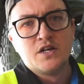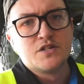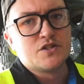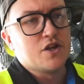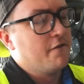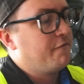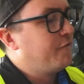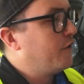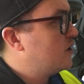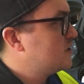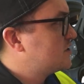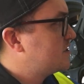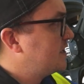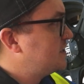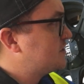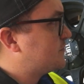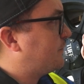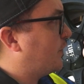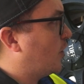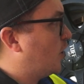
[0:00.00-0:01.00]
So first
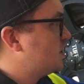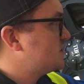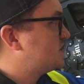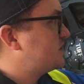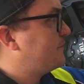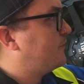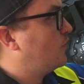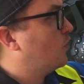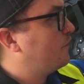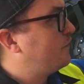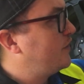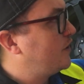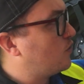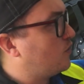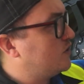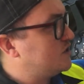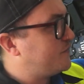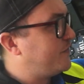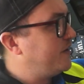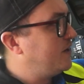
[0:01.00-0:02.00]
things first, if your
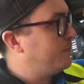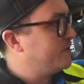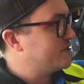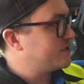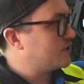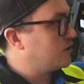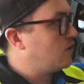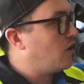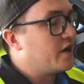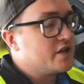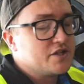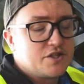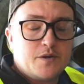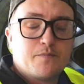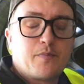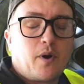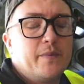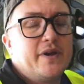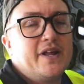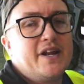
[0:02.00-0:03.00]
vehicle is fitted with sliders,
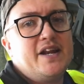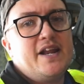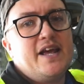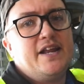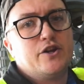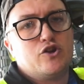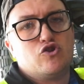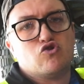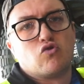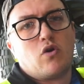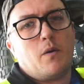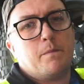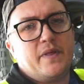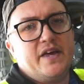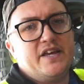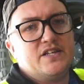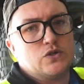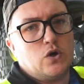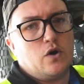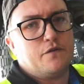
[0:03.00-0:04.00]
you're probably going to need to drop
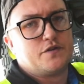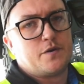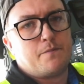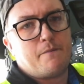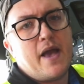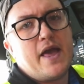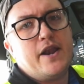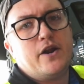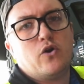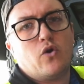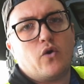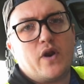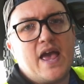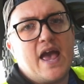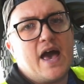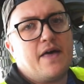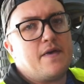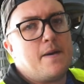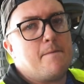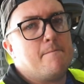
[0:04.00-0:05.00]
these off depending on
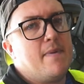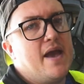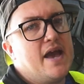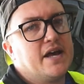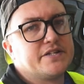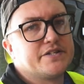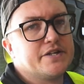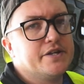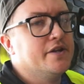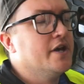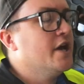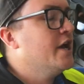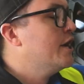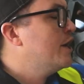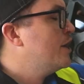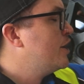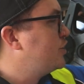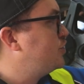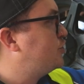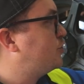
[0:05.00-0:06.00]
how they're mounted.
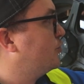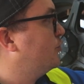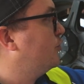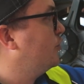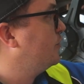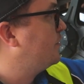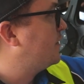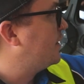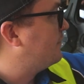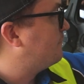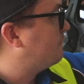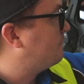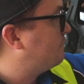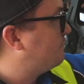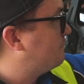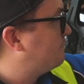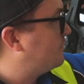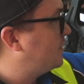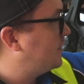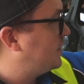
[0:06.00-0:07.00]
Due to
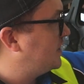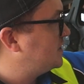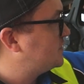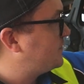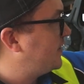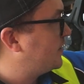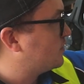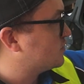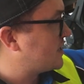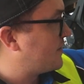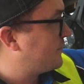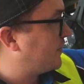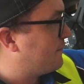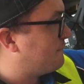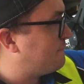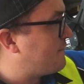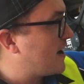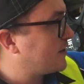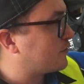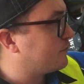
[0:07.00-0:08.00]
these vehicles having a
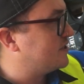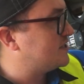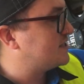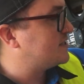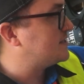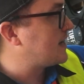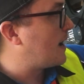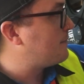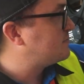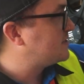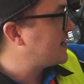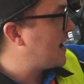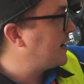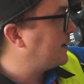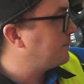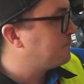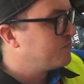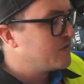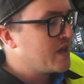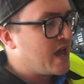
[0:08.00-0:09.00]
factory
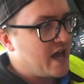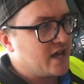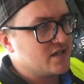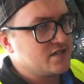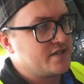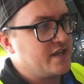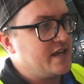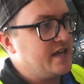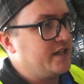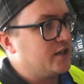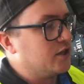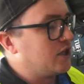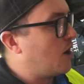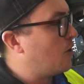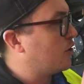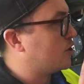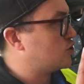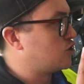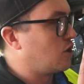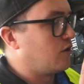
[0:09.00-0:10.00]
sub-tank, as the
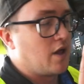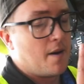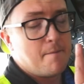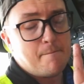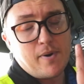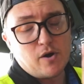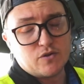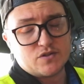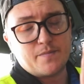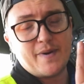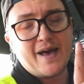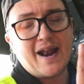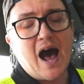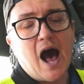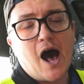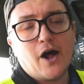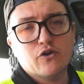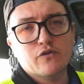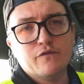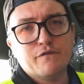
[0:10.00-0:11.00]
lower control arm bolt's about
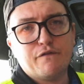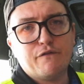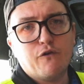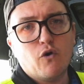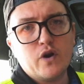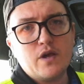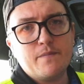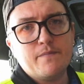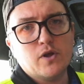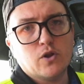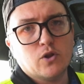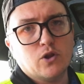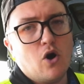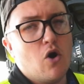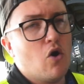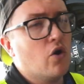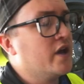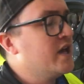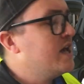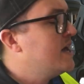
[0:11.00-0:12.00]
140 mil
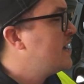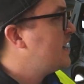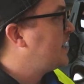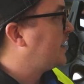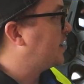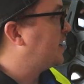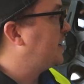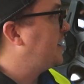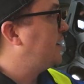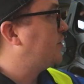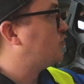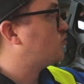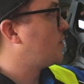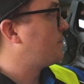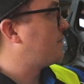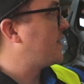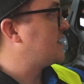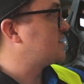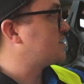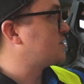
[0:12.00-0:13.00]
long, you're going to need to
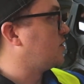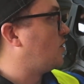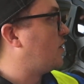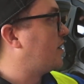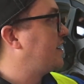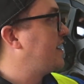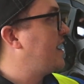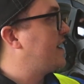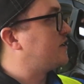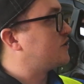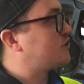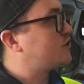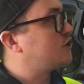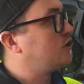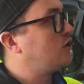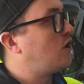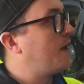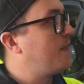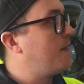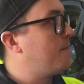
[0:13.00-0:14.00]
drop that slider down to
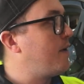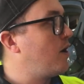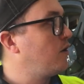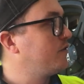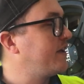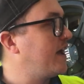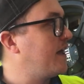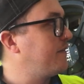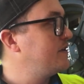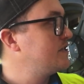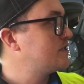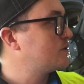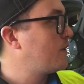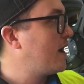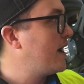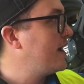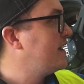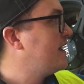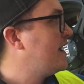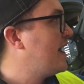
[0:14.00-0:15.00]
slide the bolt out this
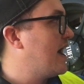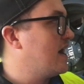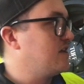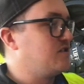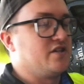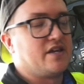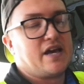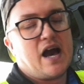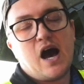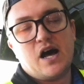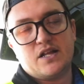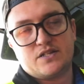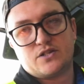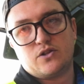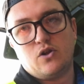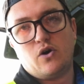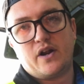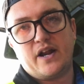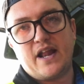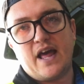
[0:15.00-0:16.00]
way, as you can't
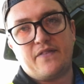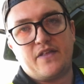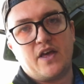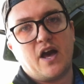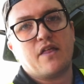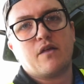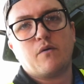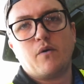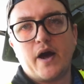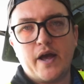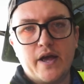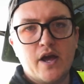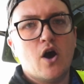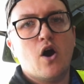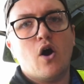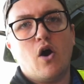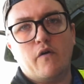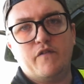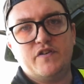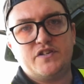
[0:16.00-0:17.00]
slide it out the other way.
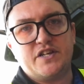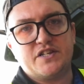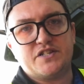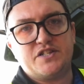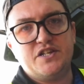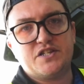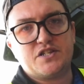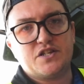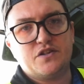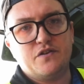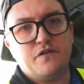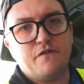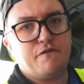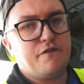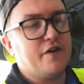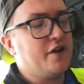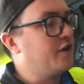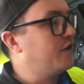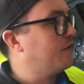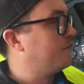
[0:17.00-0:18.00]
Obviously, as Nissan
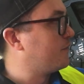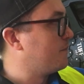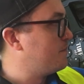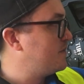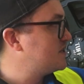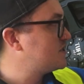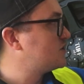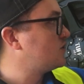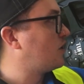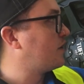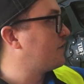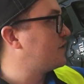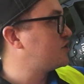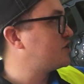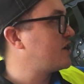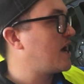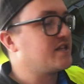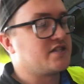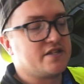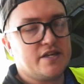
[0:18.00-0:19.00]
fitted it from this side of the
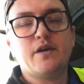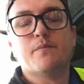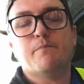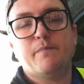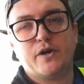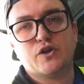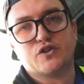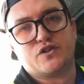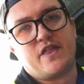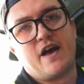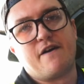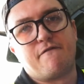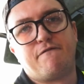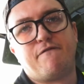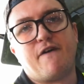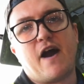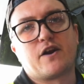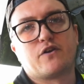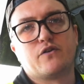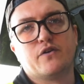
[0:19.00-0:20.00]
chassis because of that
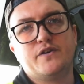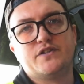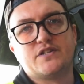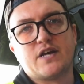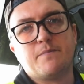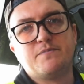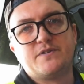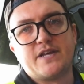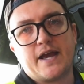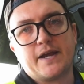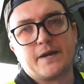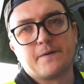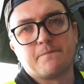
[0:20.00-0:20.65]
factory sub-tank.